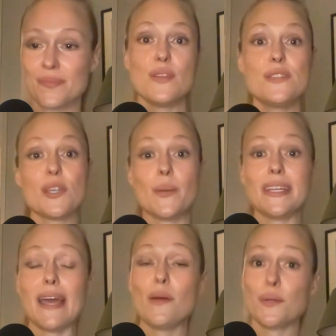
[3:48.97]
So we
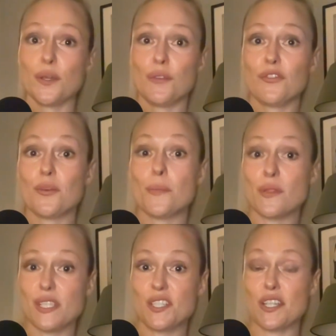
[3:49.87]
now know from
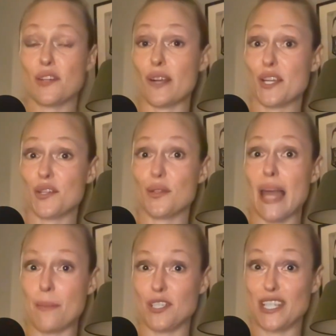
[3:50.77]
multi-generational
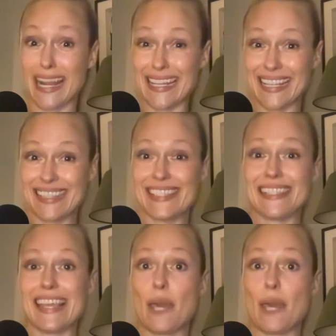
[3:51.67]
epigenetics,